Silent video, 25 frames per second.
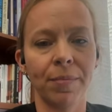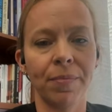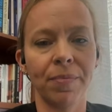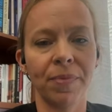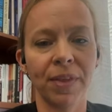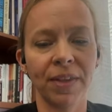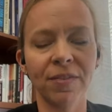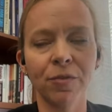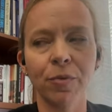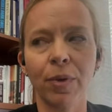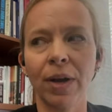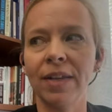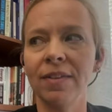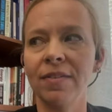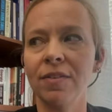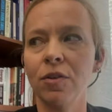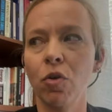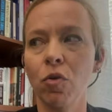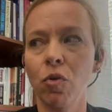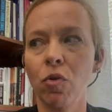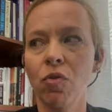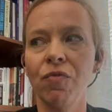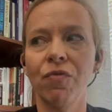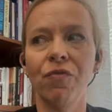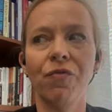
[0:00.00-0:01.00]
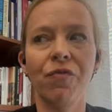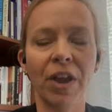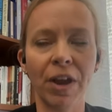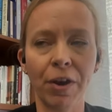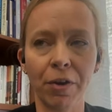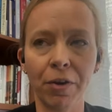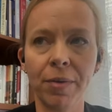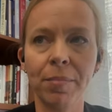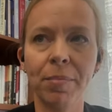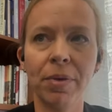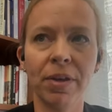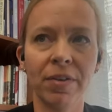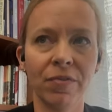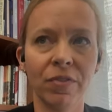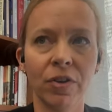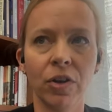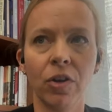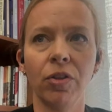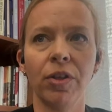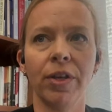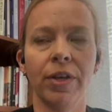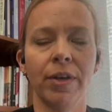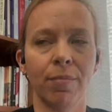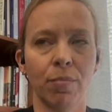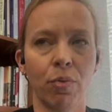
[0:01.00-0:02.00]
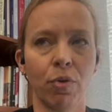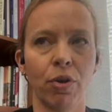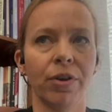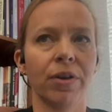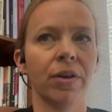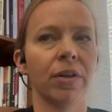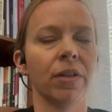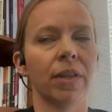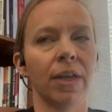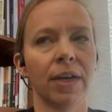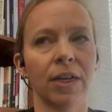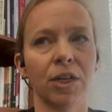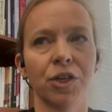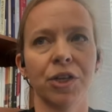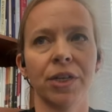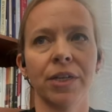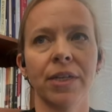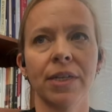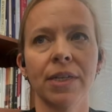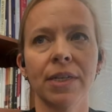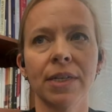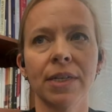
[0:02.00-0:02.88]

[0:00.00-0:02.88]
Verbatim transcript: That's why it's very pivotal and important elections.